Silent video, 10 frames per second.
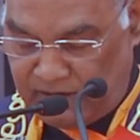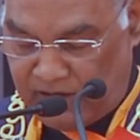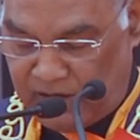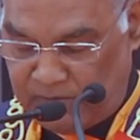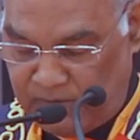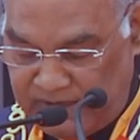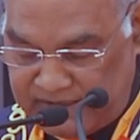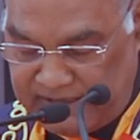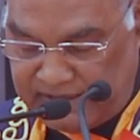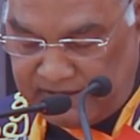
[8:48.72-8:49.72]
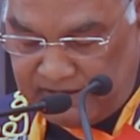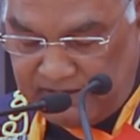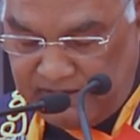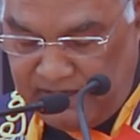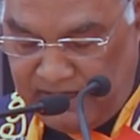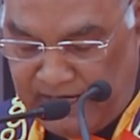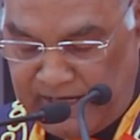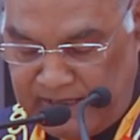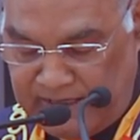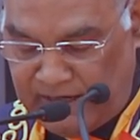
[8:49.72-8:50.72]
the corporate sector,
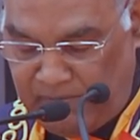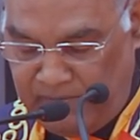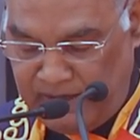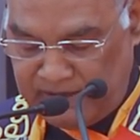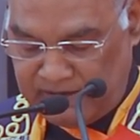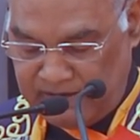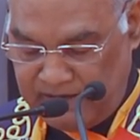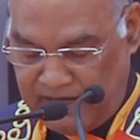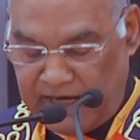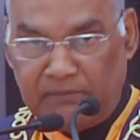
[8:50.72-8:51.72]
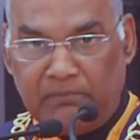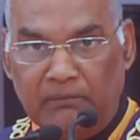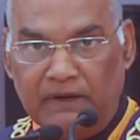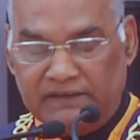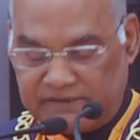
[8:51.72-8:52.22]
and in government and public